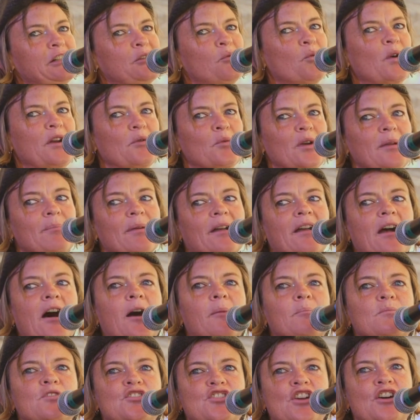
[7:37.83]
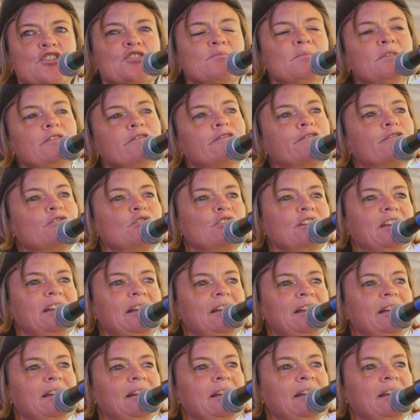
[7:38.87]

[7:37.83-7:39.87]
when we become judgment-free.